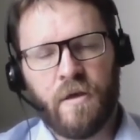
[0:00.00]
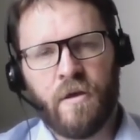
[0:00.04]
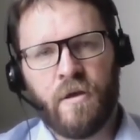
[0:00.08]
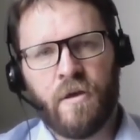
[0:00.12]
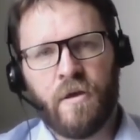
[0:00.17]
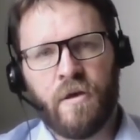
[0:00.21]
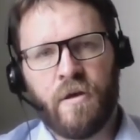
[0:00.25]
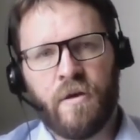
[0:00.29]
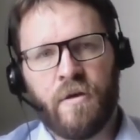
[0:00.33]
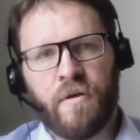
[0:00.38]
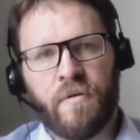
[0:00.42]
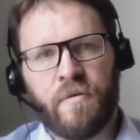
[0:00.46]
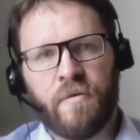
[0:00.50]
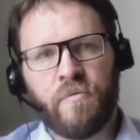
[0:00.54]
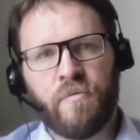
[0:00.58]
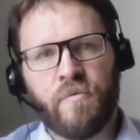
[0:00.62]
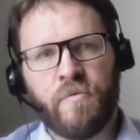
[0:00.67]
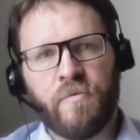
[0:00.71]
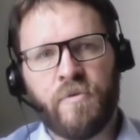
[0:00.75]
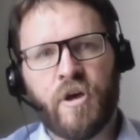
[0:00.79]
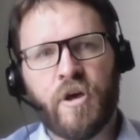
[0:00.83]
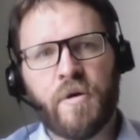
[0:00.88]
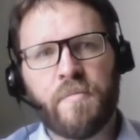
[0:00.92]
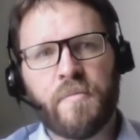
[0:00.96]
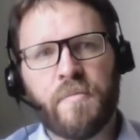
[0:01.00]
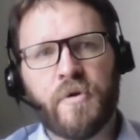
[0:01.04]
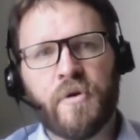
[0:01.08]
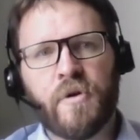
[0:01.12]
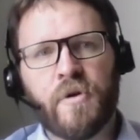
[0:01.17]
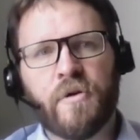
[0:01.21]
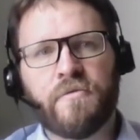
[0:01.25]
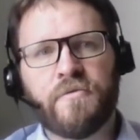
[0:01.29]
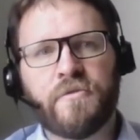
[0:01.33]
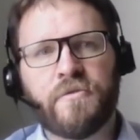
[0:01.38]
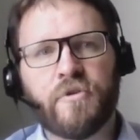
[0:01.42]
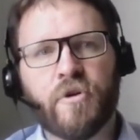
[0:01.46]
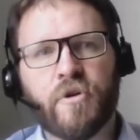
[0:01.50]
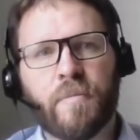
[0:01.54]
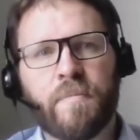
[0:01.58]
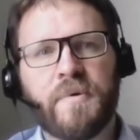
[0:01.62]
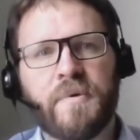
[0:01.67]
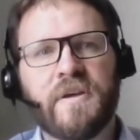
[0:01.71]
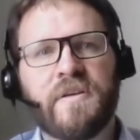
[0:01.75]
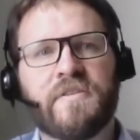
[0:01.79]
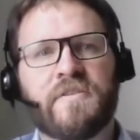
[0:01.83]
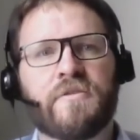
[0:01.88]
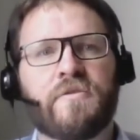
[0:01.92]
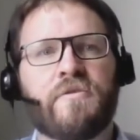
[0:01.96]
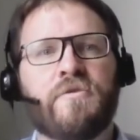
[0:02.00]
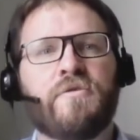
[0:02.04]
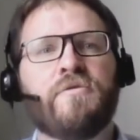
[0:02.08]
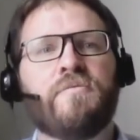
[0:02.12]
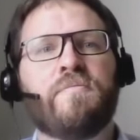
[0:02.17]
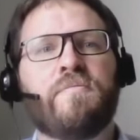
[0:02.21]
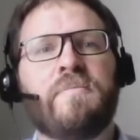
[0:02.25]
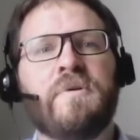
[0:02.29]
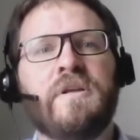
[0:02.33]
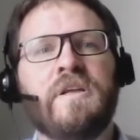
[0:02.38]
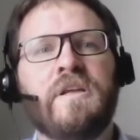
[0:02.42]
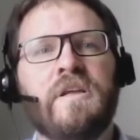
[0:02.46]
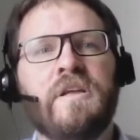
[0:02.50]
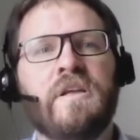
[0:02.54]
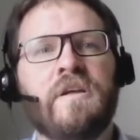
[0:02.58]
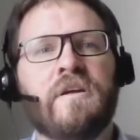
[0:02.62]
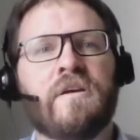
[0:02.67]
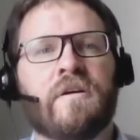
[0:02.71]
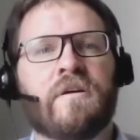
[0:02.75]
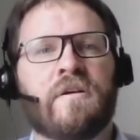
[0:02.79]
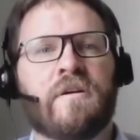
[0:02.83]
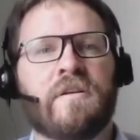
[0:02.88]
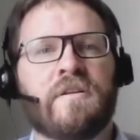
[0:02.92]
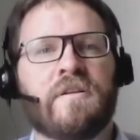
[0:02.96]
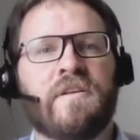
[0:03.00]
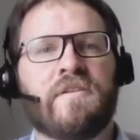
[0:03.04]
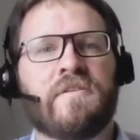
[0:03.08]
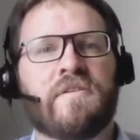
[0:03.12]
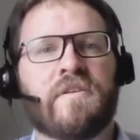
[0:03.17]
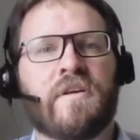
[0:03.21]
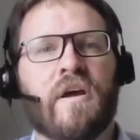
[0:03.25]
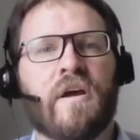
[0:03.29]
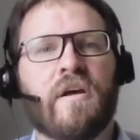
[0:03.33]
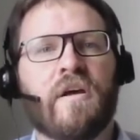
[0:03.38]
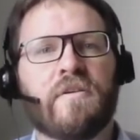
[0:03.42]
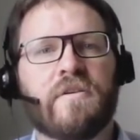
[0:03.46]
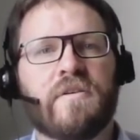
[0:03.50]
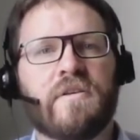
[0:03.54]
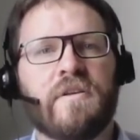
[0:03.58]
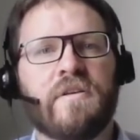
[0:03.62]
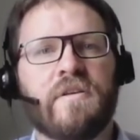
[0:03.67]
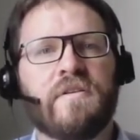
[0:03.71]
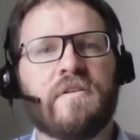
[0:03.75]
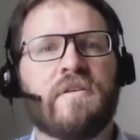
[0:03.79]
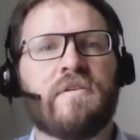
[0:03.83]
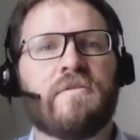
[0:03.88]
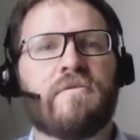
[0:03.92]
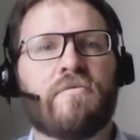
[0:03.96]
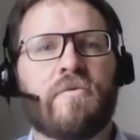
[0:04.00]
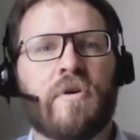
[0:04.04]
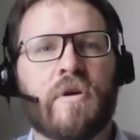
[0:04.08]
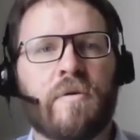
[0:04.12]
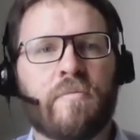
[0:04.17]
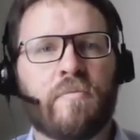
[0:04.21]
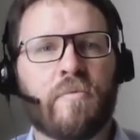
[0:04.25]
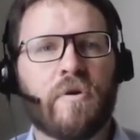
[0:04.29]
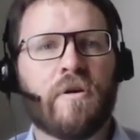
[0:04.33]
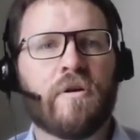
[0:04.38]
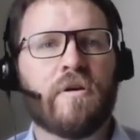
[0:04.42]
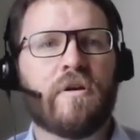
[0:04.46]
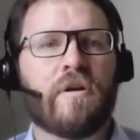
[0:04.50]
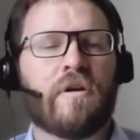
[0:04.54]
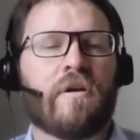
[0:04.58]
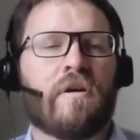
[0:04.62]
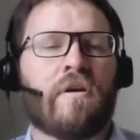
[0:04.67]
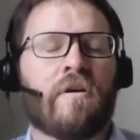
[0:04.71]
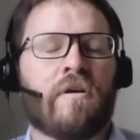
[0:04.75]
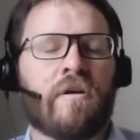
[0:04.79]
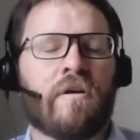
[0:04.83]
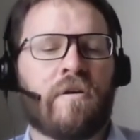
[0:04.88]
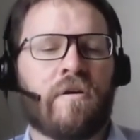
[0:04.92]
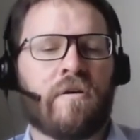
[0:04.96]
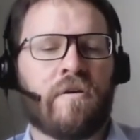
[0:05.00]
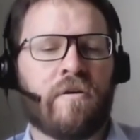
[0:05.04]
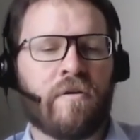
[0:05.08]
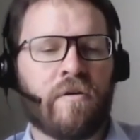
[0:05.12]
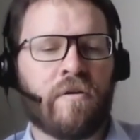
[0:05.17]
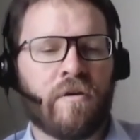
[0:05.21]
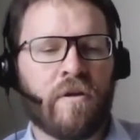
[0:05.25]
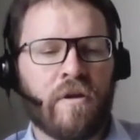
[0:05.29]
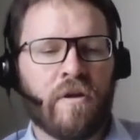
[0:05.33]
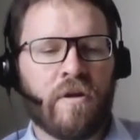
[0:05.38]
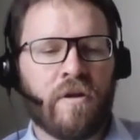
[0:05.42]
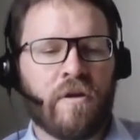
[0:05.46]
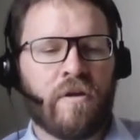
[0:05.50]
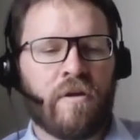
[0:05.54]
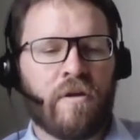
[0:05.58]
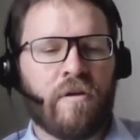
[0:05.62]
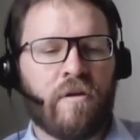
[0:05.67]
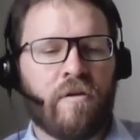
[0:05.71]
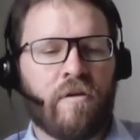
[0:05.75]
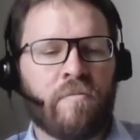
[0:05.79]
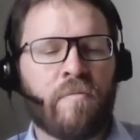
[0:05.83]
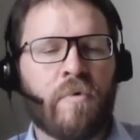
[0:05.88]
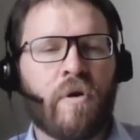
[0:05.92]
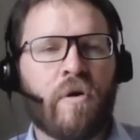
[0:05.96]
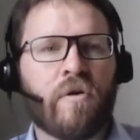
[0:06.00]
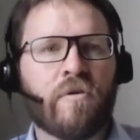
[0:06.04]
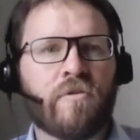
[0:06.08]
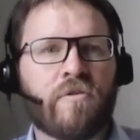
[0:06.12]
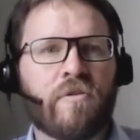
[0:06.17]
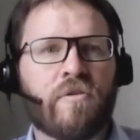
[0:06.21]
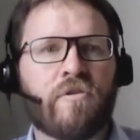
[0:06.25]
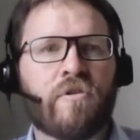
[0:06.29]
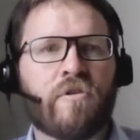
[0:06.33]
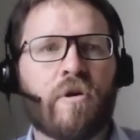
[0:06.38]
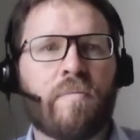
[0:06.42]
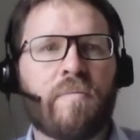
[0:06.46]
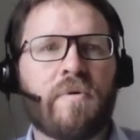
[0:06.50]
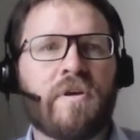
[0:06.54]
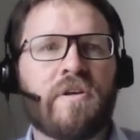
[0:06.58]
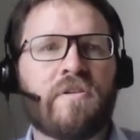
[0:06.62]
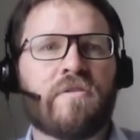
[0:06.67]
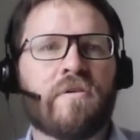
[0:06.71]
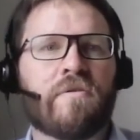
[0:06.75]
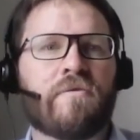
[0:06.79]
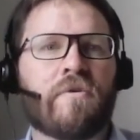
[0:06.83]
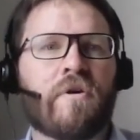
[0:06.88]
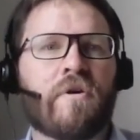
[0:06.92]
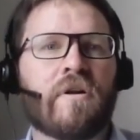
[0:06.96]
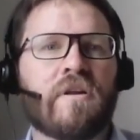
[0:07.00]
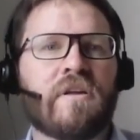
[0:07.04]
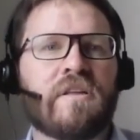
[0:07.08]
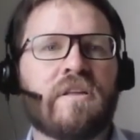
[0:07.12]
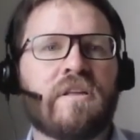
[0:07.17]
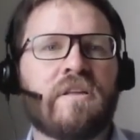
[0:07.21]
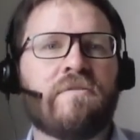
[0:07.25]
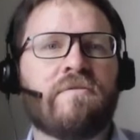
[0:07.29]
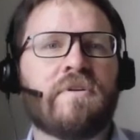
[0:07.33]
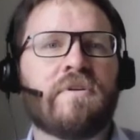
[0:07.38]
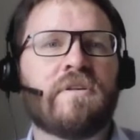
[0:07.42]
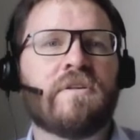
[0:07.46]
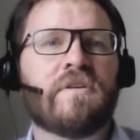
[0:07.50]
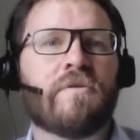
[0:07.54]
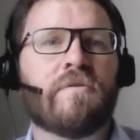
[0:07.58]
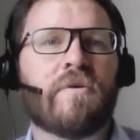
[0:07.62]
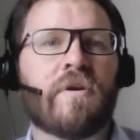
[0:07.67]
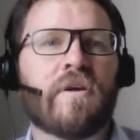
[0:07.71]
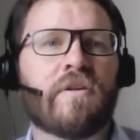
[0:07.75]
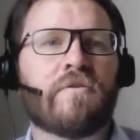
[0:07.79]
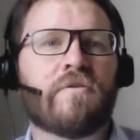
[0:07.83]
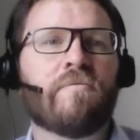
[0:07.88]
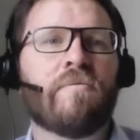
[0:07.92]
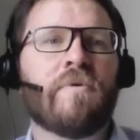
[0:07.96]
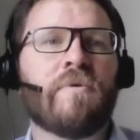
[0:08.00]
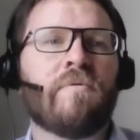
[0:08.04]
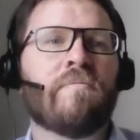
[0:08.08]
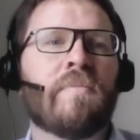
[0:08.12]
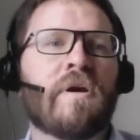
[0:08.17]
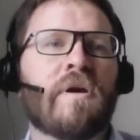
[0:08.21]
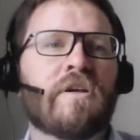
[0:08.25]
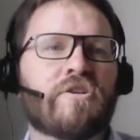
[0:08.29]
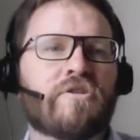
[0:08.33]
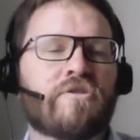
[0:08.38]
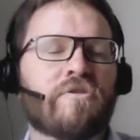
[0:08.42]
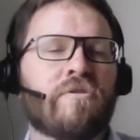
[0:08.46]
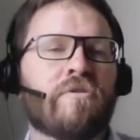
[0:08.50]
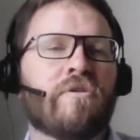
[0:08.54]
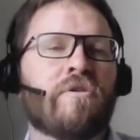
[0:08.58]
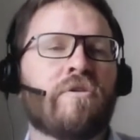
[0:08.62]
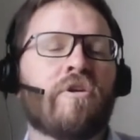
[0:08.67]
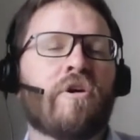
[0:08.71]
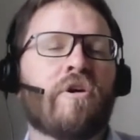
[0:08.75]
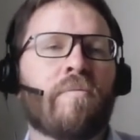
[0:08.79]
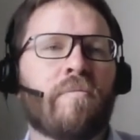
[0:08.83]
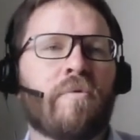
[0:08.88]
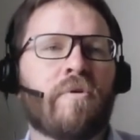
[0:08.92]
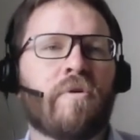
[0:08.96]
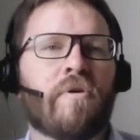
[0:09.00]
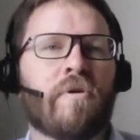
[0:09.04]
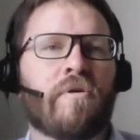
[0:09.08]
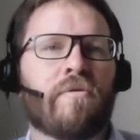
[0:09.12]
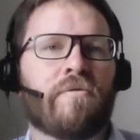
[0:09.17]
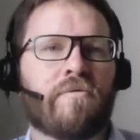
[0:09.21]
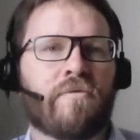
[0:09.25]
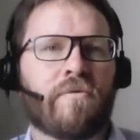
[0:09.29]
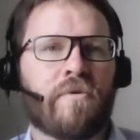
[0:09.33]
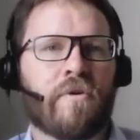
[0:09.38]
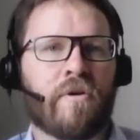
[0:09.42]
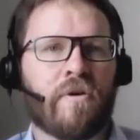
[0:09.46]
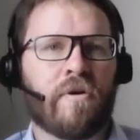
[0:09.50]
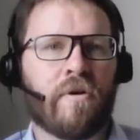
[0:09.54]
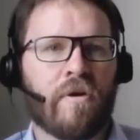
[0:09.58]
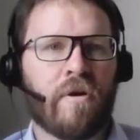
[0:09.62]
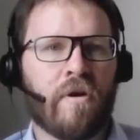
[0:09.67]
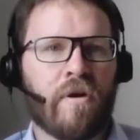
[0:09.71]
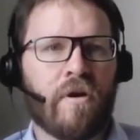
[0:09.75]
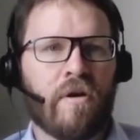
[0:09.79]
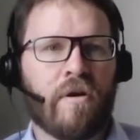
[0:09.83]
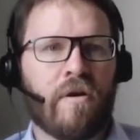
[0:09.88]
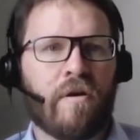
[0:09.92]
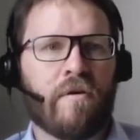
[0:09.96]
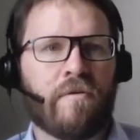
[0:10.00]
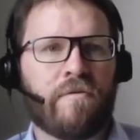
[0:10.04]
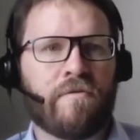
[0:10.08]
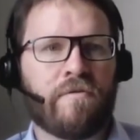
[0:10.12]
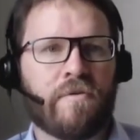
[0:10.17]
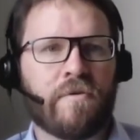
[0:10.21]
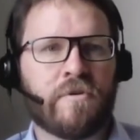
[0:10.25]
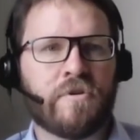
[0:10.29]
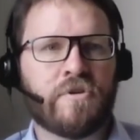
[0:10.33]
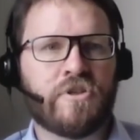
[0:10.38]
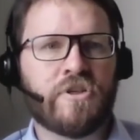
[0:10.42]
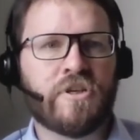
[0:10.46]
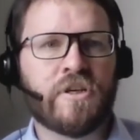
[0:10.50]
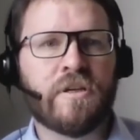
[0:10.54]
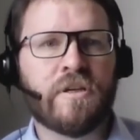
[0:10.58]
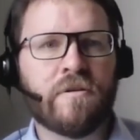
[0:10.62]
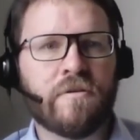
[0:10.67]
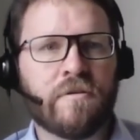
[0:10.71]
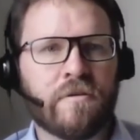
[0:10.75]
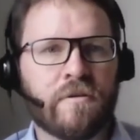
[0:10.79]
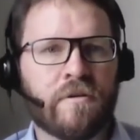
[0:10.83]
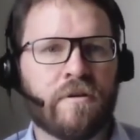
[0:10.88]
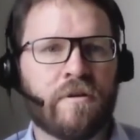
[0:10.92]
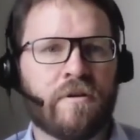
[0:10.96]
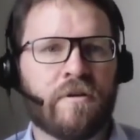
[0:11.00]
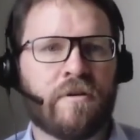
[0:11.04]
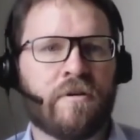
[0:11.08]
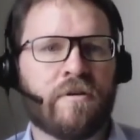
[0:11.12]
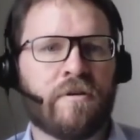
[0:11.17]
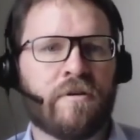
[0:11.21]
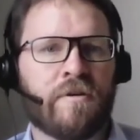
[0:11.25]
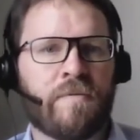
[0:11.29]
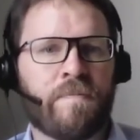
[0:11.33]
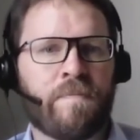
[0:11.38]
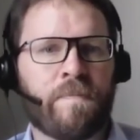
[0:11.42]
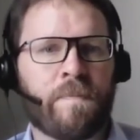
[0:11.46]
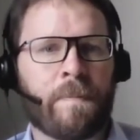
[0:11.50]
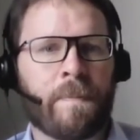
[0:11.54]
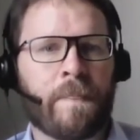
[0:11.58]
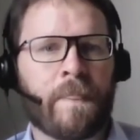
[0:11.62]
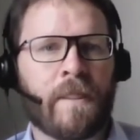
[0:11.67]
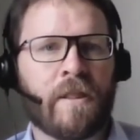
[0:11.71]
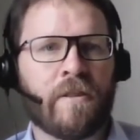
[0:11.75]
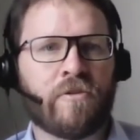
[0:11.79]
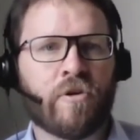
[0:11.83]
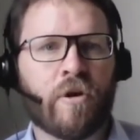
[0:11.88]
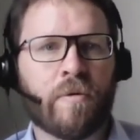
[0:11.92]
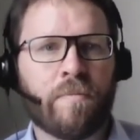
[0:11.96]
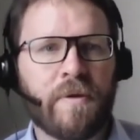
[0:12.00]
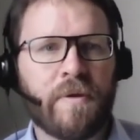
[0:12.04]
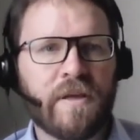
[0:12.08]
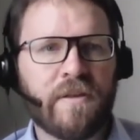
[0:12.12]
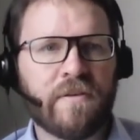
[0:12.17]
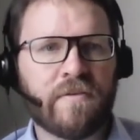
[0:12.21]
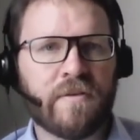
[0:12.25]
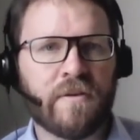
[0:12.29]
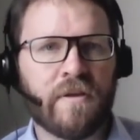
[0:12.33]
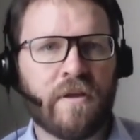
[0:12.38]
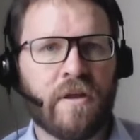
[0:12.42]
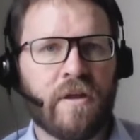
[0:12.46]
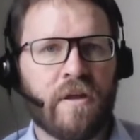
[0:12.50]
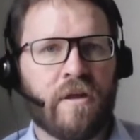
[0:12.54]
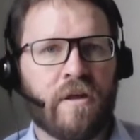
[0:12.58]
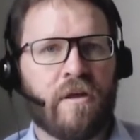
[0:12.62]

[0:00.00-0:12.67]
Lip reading: Number of topics could be discussed in this framework. Among the topics of collective interest, we mention a number of general topics,